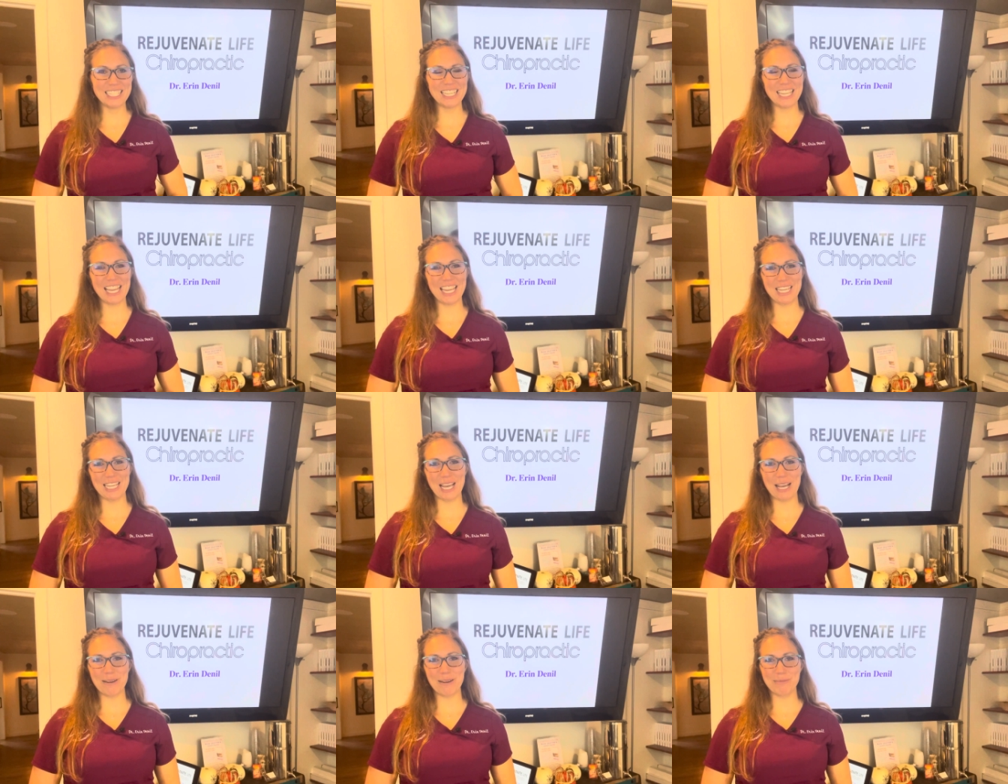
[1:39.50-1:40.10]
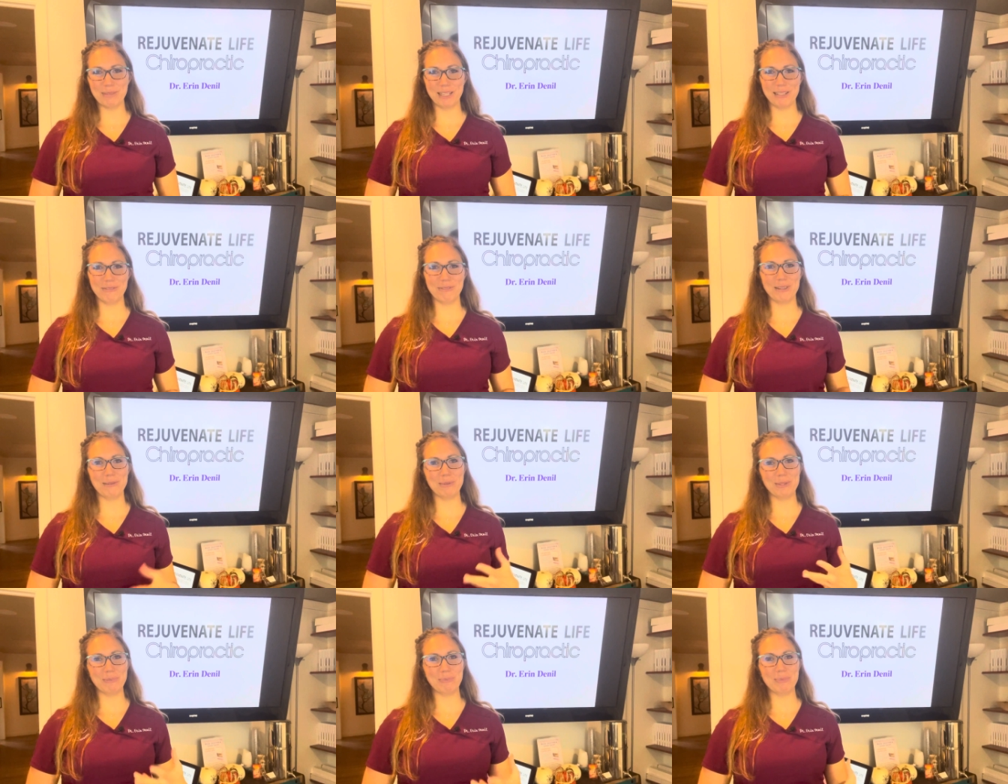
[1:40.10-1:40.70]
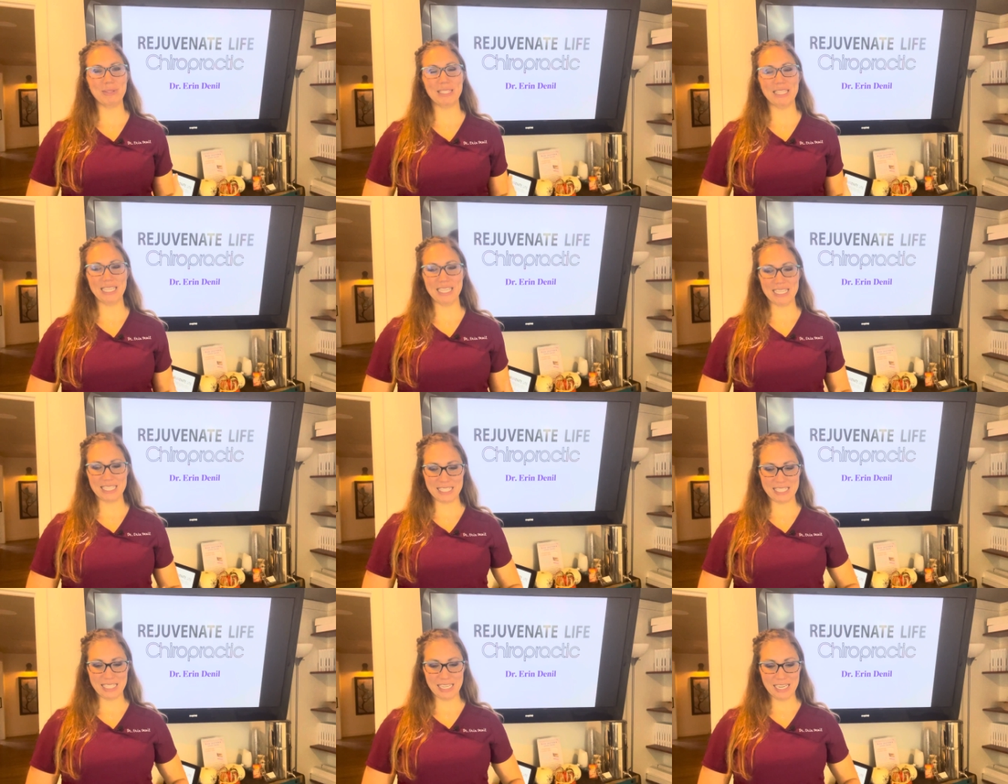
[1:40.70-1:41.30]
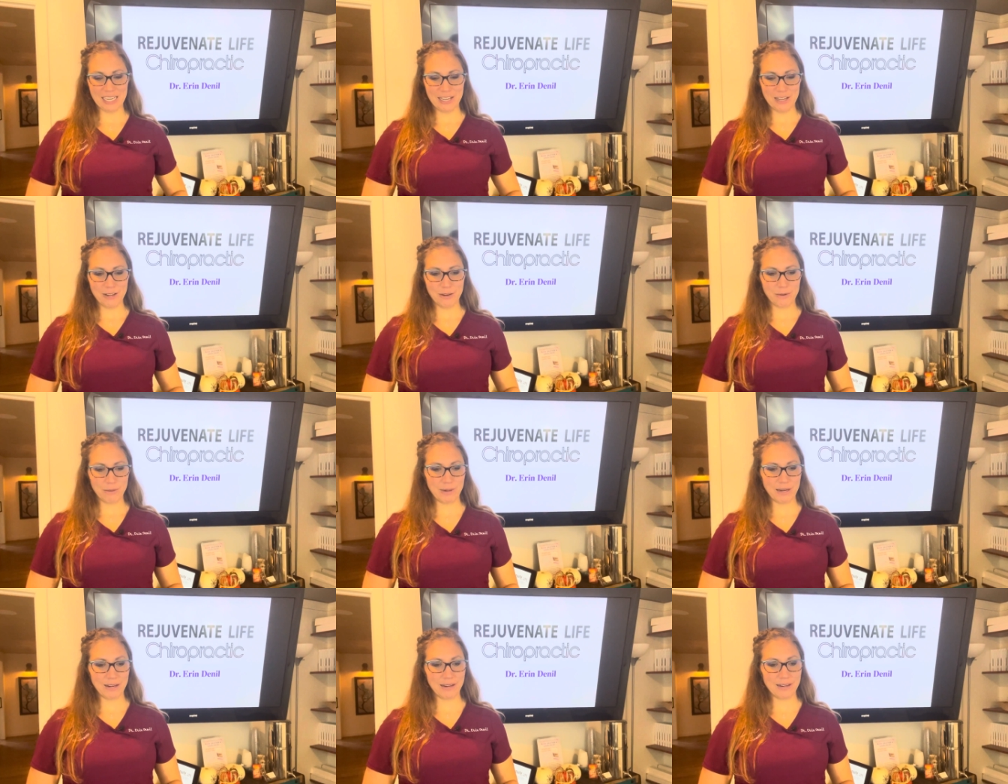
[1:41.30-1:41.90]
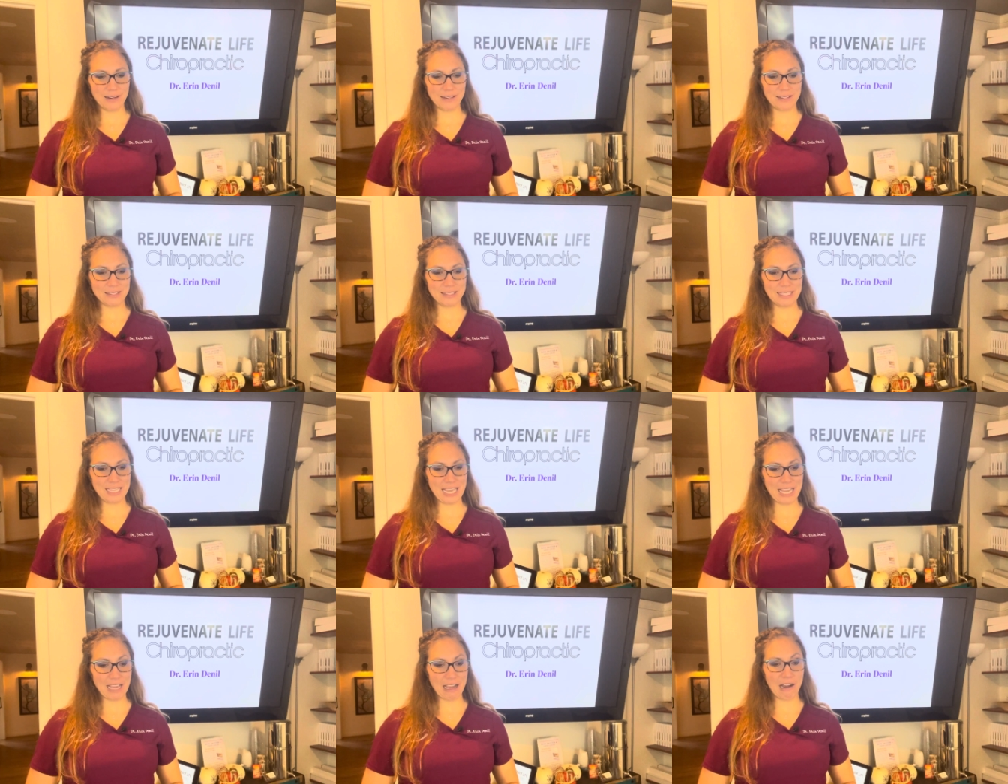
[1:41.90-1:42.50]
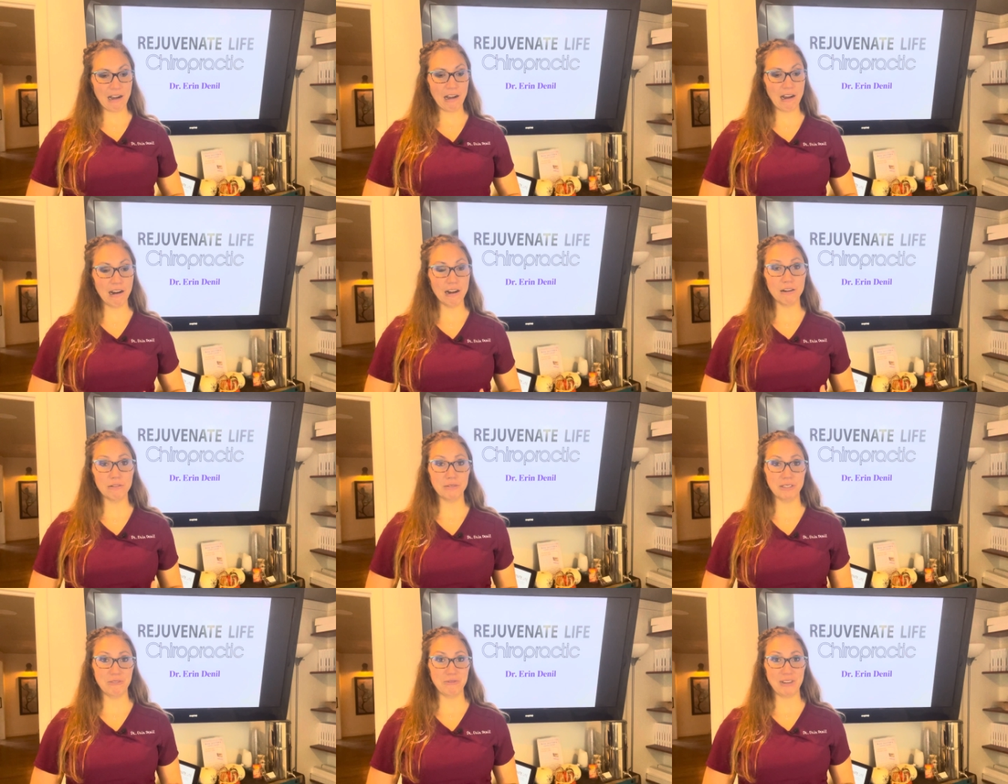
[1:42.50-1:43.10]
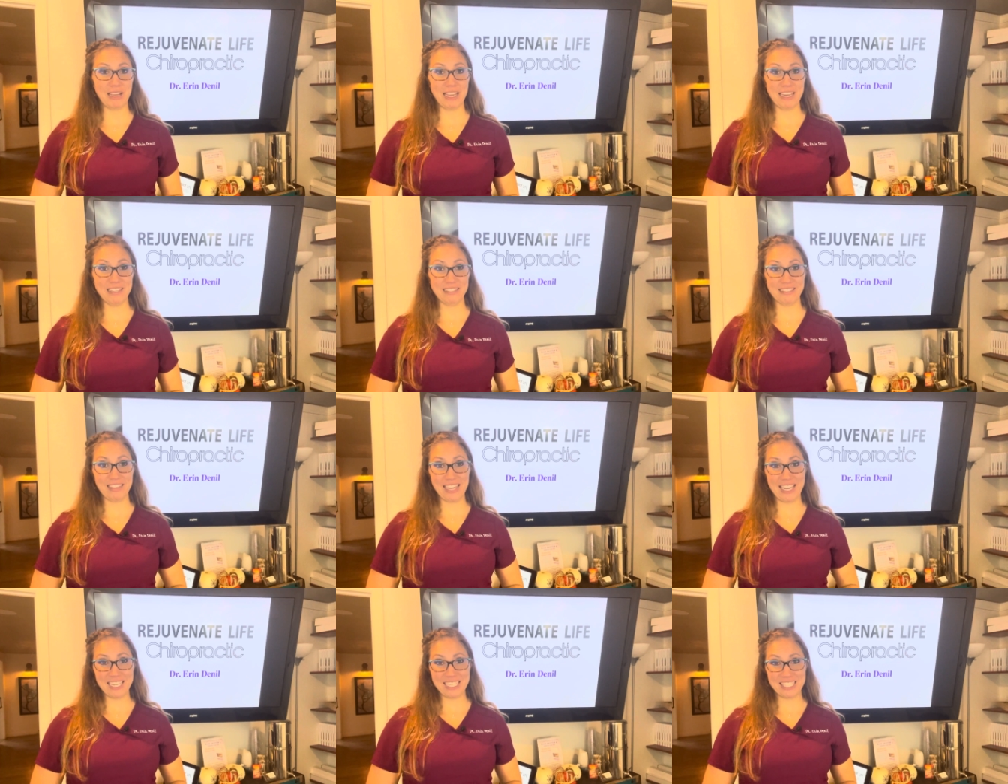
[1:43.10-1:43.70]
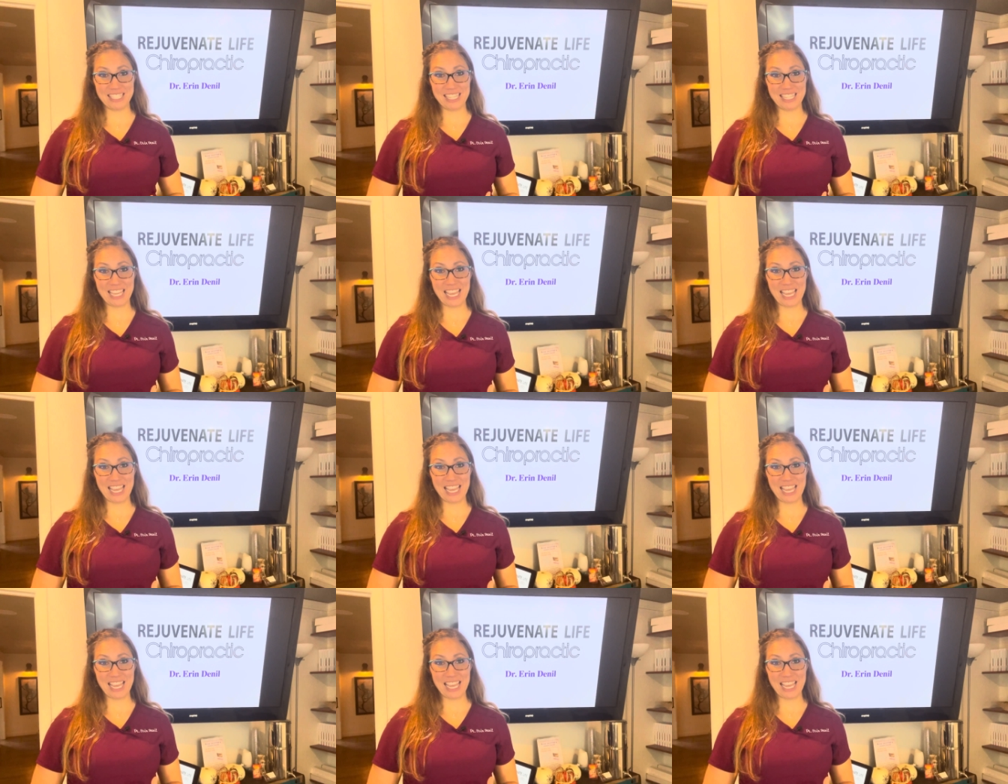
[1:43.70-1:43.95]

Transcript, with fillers: and coming from a place where they are revitalized,